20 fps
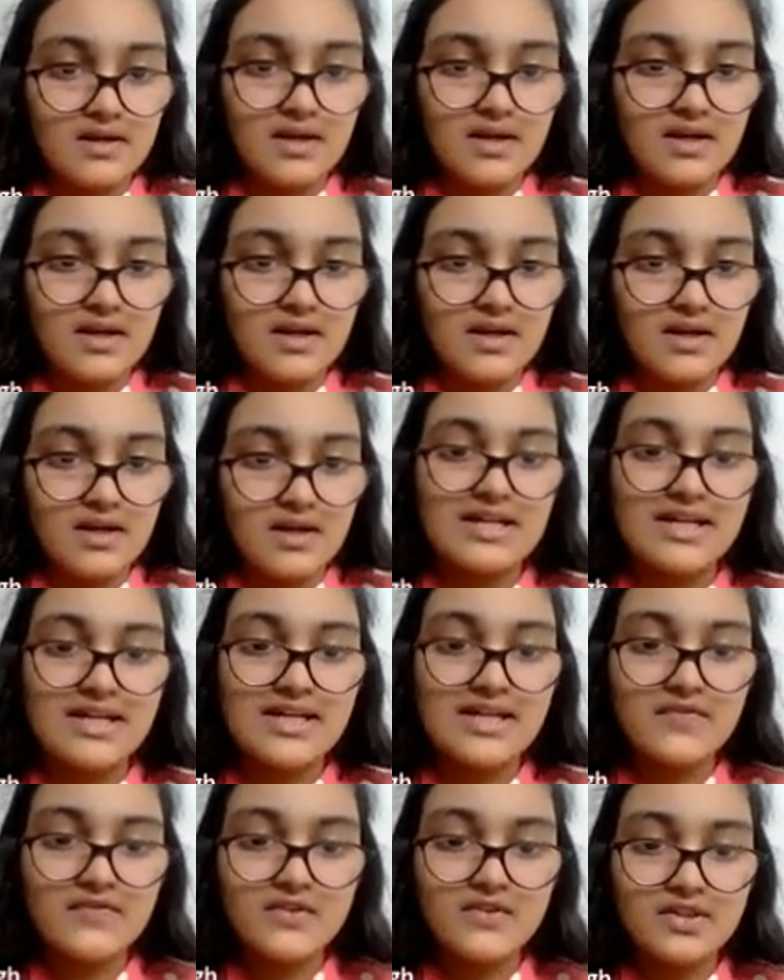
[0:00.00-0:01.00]
Now, inside
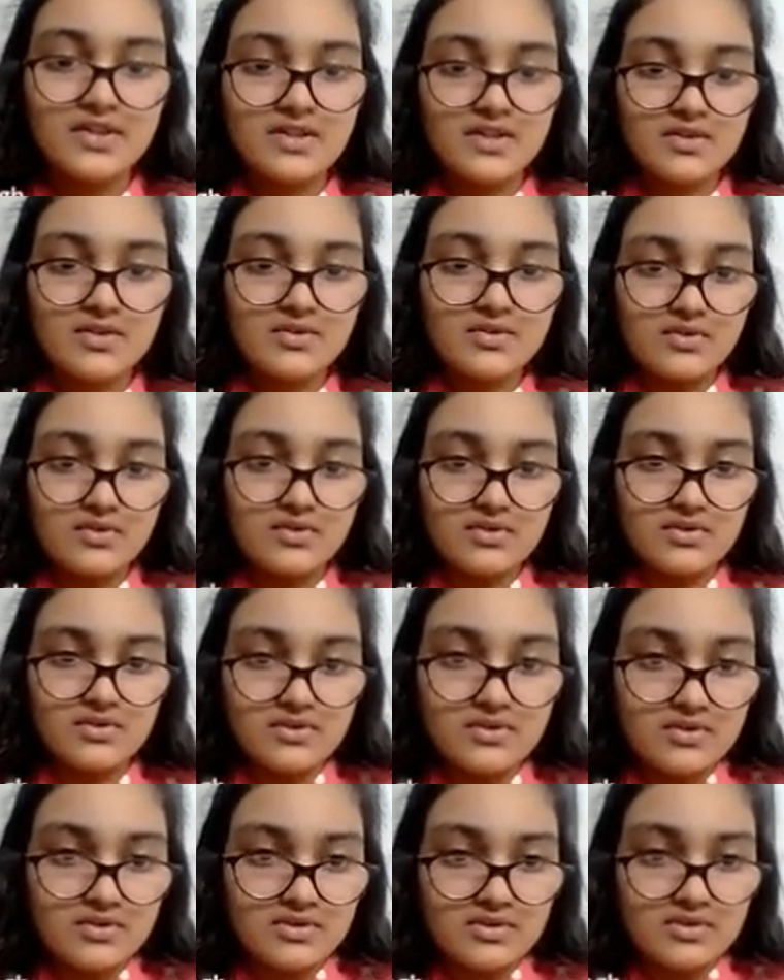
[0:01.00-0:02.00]
the footer logo,
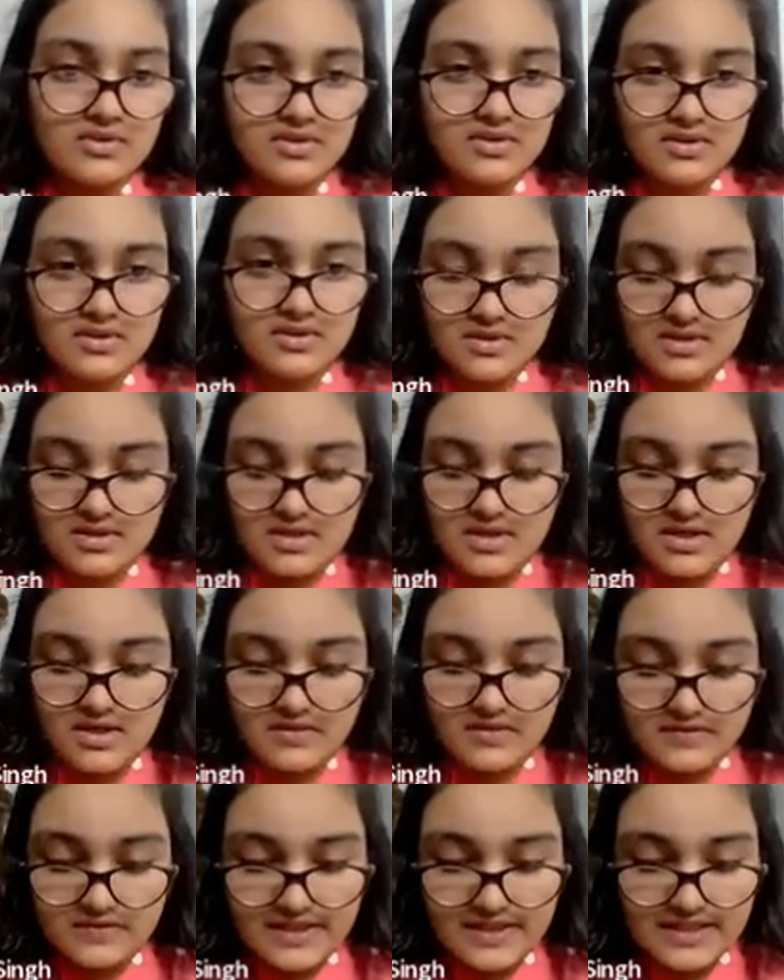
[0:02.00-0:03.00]

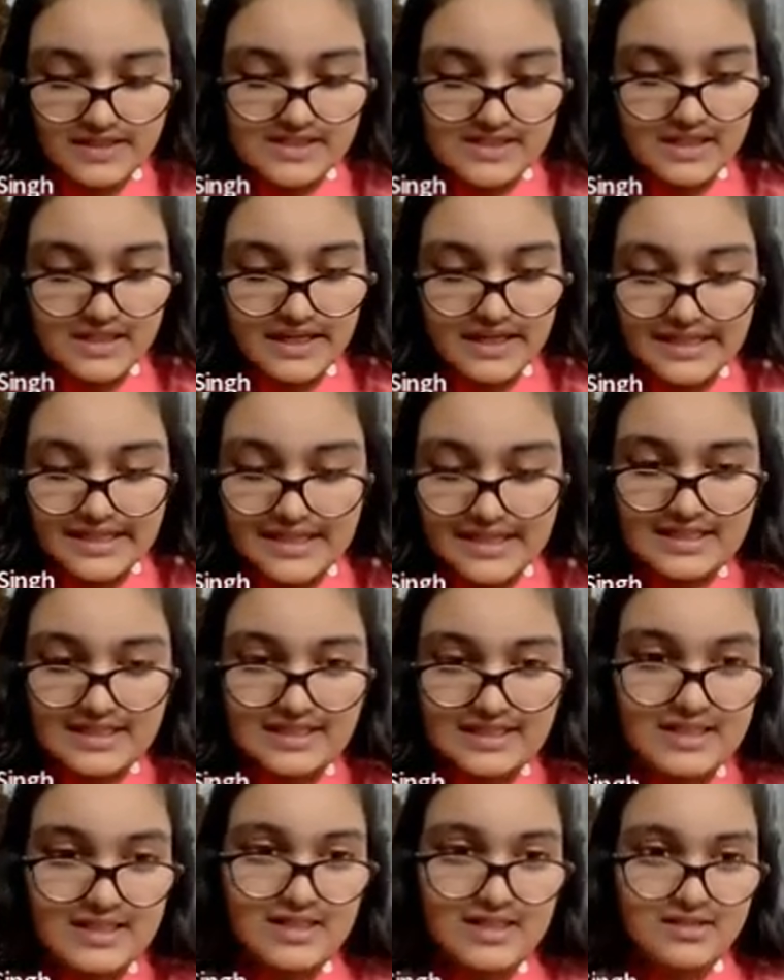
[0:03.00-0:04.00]
there's a heading
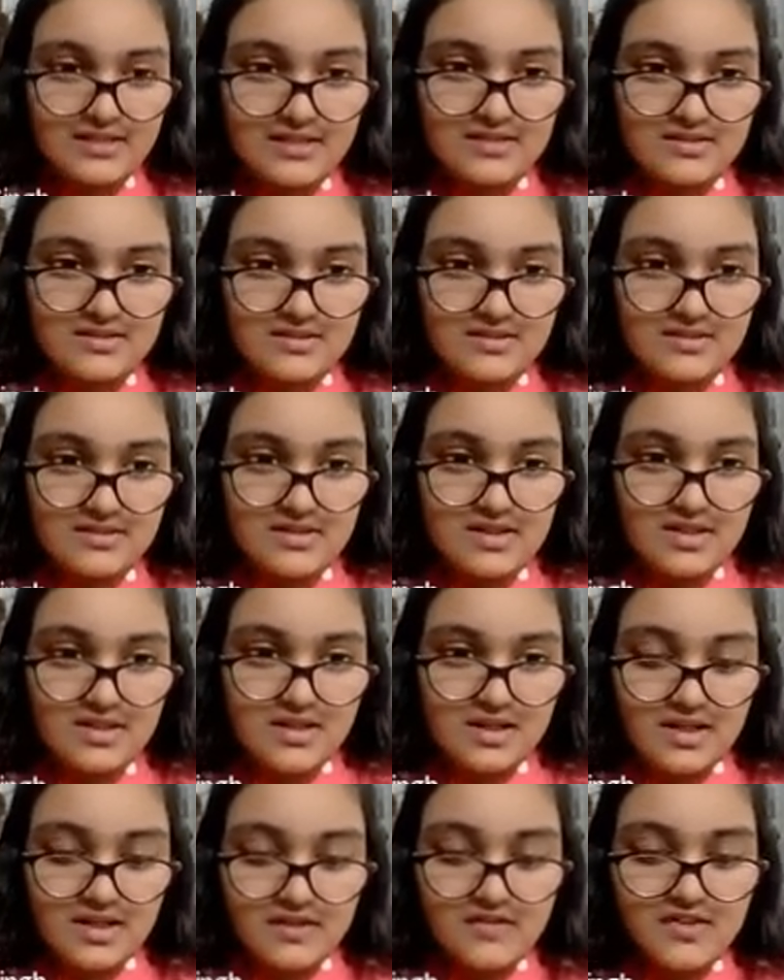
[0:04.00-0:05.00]
3
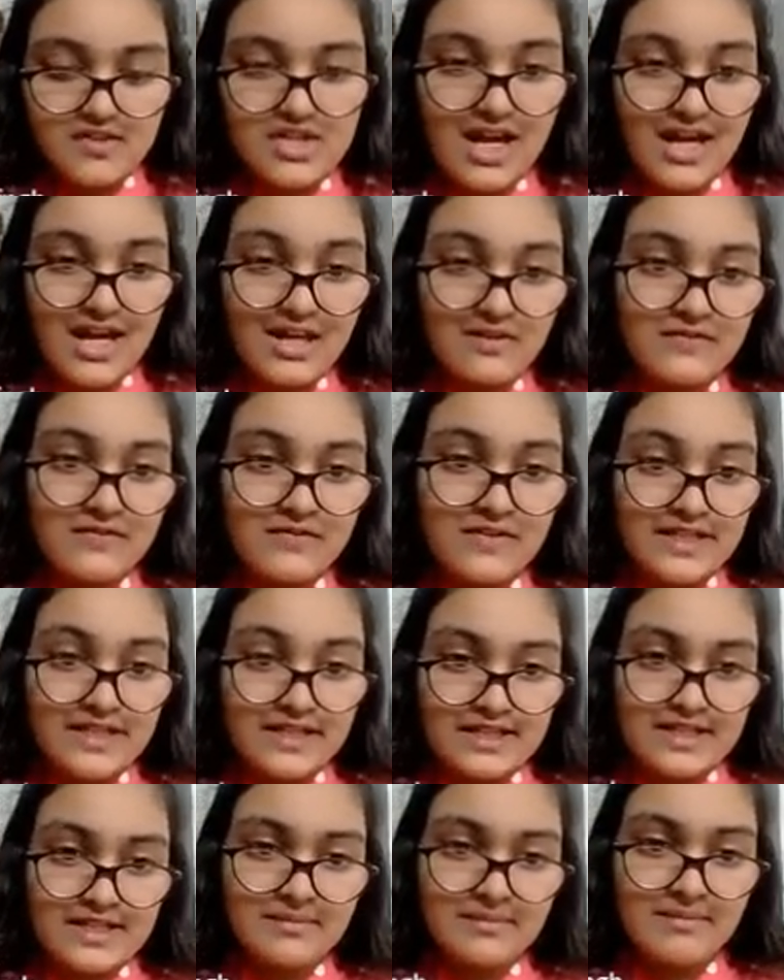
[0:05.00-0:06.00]
in which I have
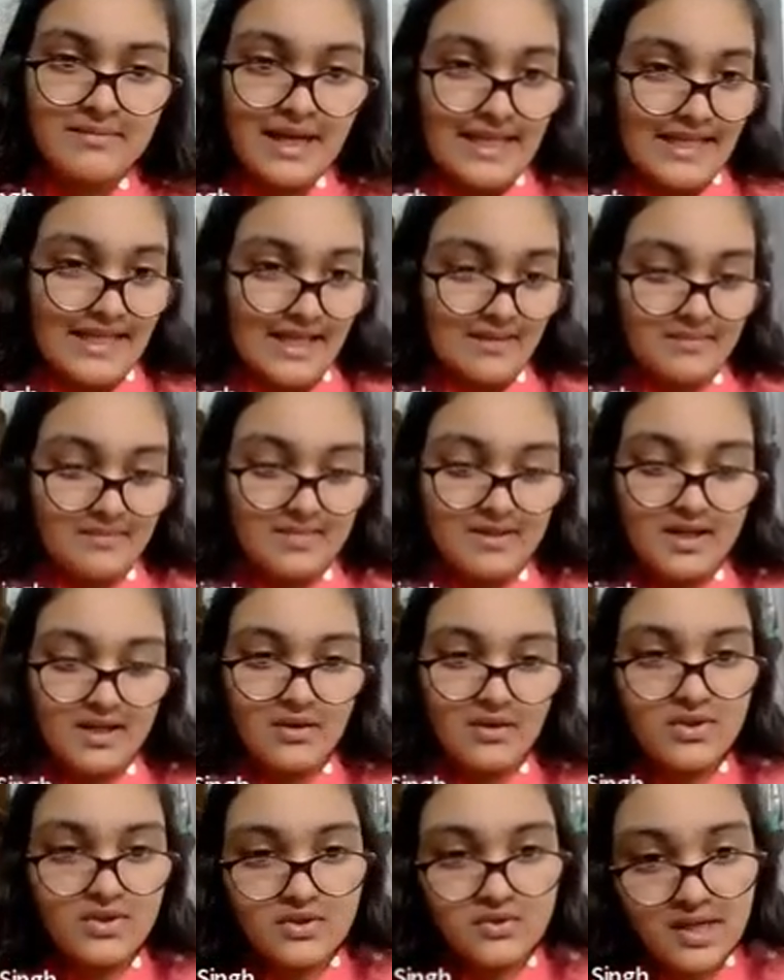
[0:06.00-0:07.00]
written my name.
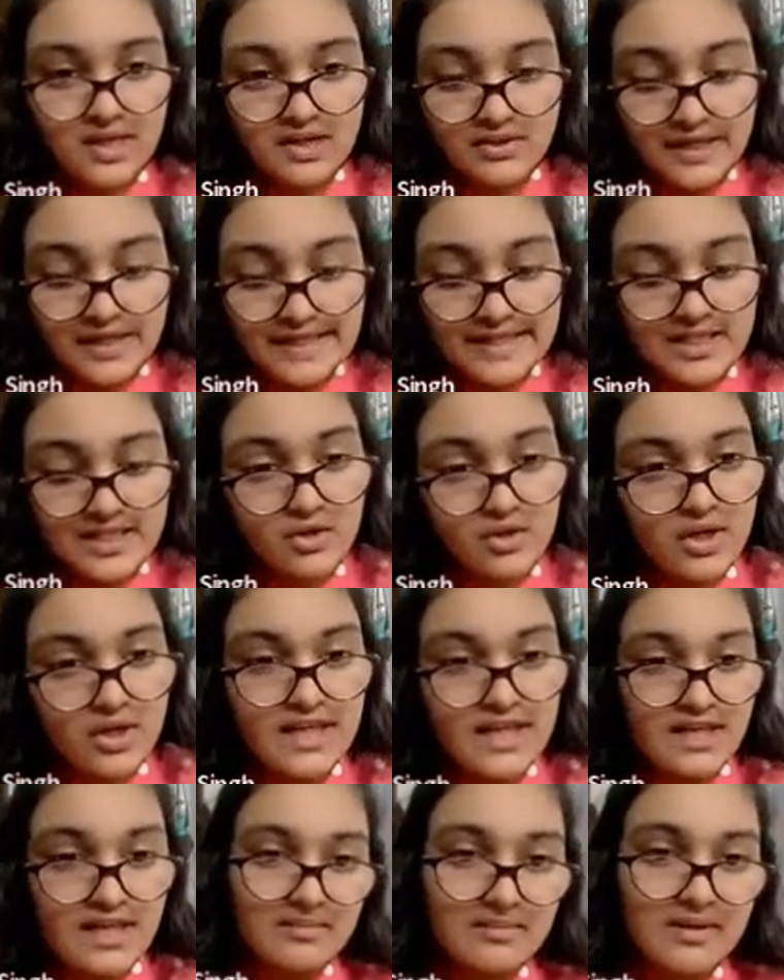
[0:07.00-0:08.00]
Now, you can write
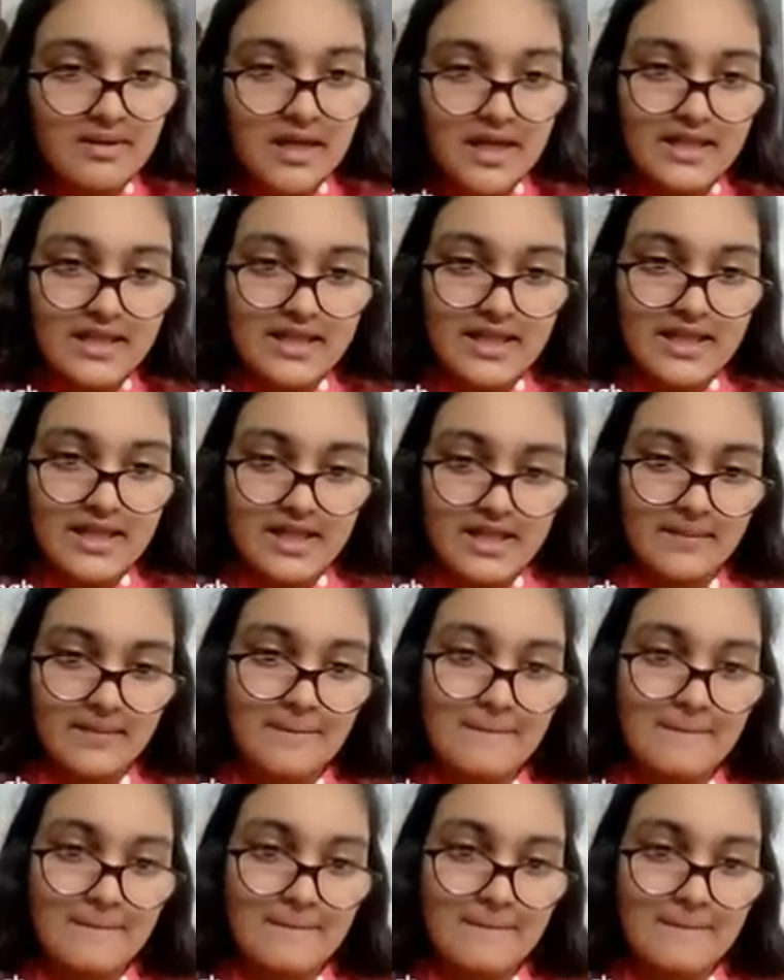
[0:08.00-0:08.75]
your name there.